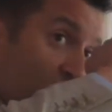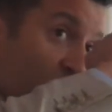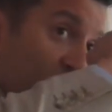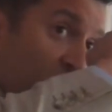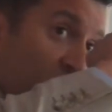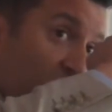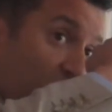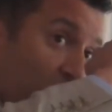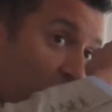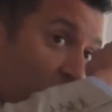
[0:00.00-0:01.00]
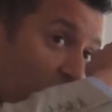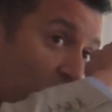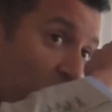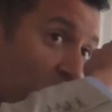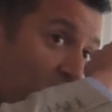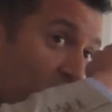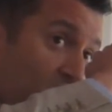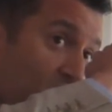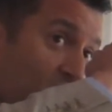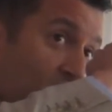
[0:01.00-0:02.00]
residual
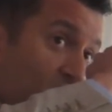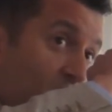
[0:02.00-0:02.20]
income,